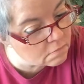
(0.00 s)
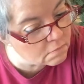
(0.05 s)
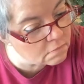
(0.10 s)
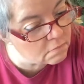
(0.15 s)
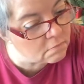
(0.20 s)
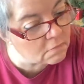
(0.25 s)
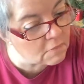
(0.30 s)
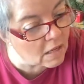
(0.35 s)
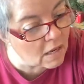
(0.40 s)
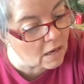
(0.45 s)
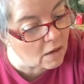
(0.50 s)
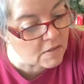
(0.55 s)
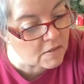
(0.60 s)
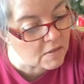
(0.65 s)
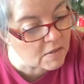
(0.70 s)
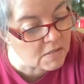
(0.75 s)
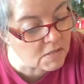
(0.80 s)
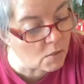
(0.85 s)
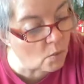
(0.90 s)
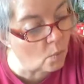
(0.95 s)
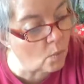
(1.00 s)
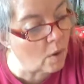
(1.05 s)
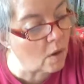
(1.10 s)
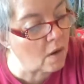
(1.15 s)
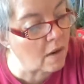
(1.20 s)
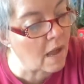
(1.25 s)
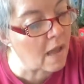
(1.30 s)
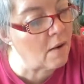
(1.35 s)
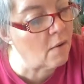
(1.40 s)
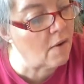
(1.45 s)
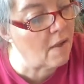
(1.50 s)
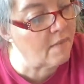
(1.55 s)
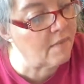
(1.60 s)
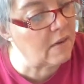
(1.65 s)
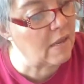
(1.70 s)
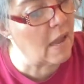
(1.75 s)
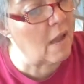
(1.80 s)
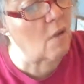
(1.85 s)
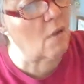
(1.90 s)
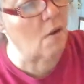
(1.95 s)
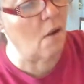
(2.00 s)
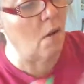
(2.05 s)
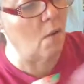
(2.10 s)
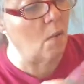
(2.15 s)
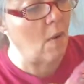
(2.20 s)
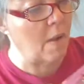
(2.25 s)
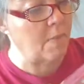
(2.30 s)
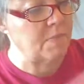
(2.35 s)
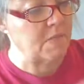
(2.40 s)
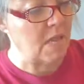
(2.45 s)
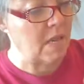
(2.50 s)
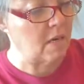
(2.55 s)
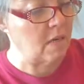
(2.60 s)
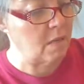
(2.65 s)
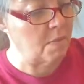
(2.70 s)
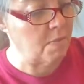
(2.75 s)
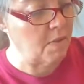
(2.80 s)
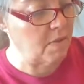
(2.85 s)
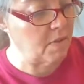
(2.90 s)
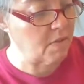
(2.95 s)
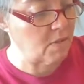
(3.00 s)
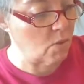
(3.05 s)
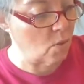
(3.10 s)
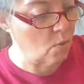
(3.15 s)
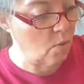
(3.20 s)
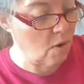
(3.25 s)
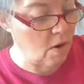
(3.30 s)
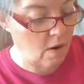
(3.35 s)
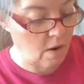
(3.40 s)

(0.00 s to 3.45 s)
Here, this will work. I don't have any alcohol wipes handy, but this will work.